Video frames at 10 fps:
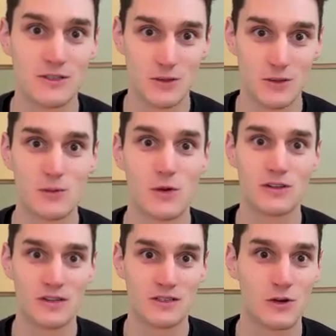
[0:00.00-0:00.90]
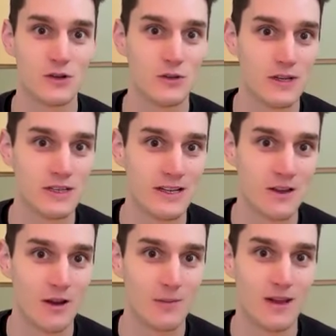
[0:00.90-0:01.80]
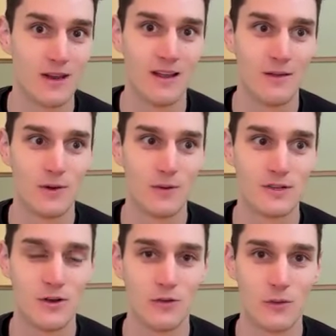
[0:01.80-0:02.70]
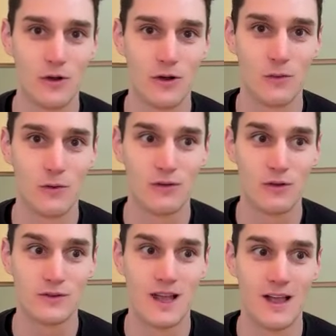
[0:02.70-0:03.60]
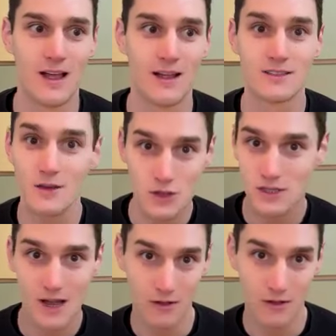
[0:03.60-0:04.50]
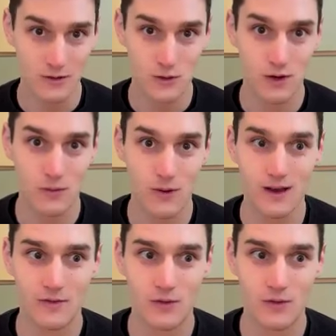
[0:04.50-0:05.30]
so much work to structure, digitize, and automate pretty much all the workflows. It's not just a healthcare story, right?